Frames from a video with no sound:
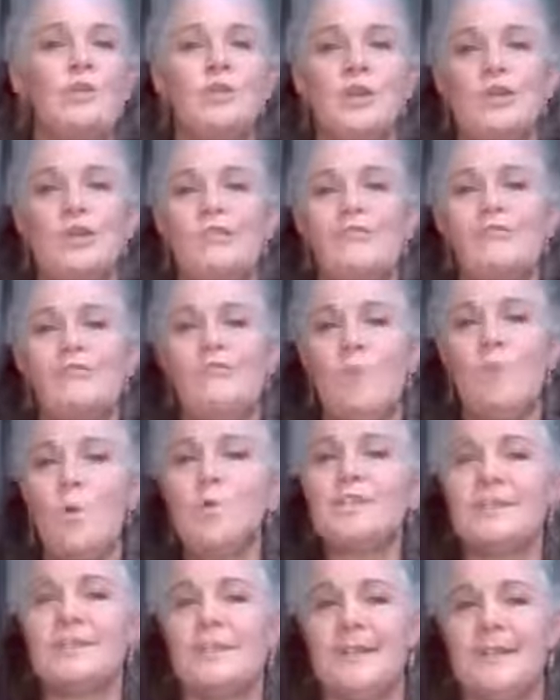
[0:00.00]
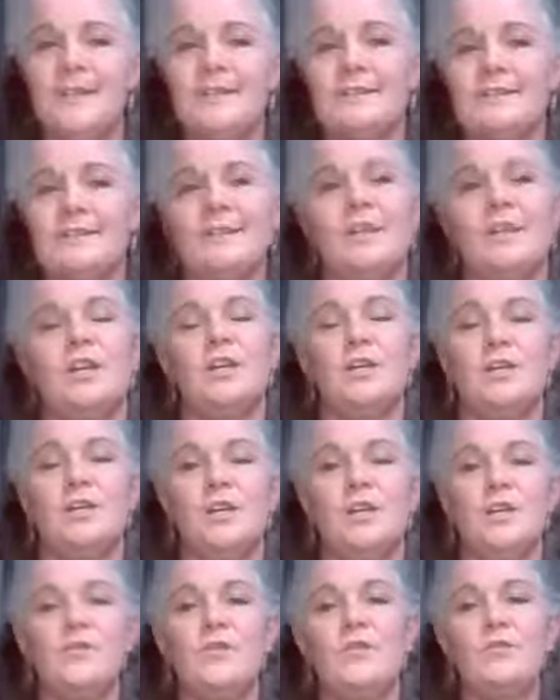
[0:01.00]
don't force it.
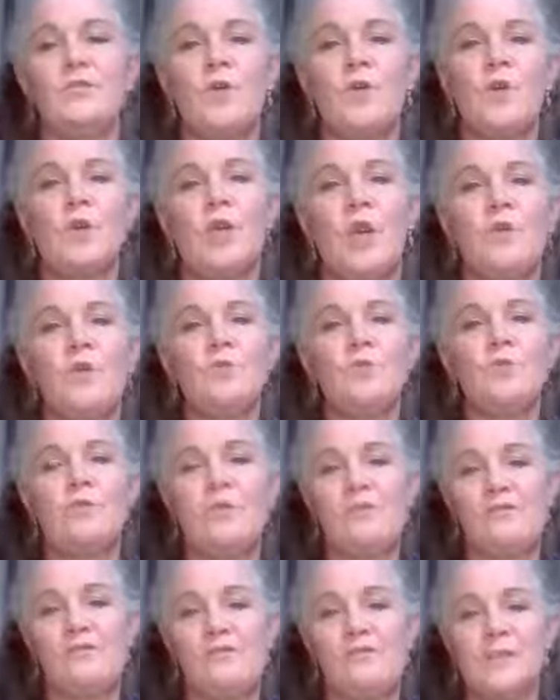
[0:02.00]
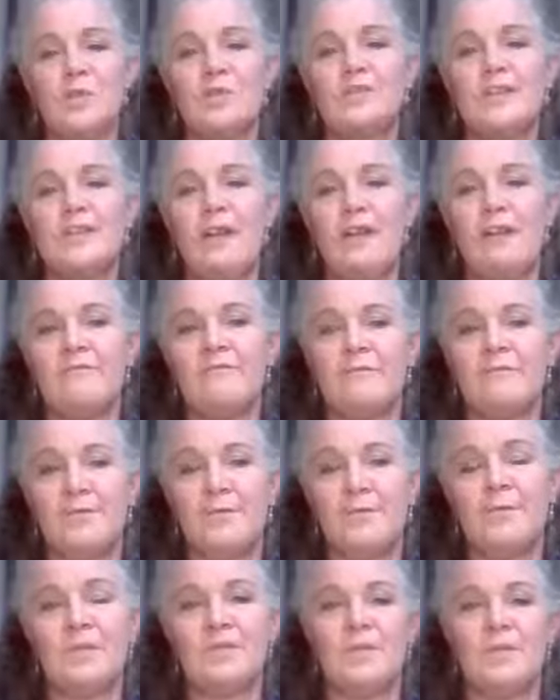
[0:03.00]
you've got to go with what feels
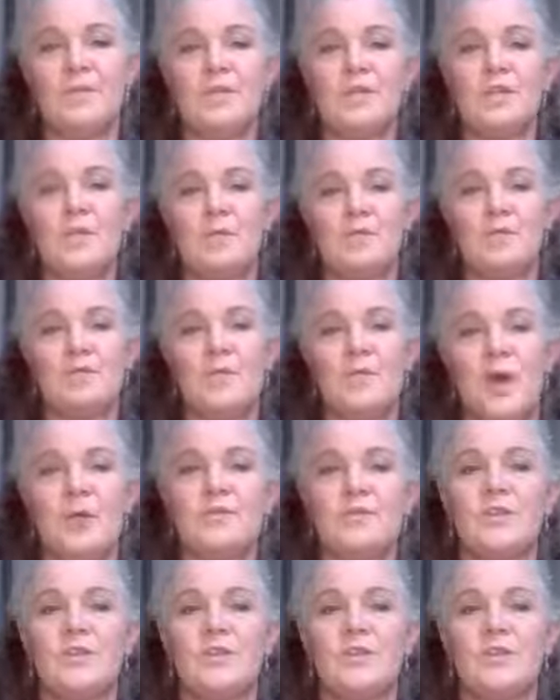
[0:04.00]
comfortable for you as well.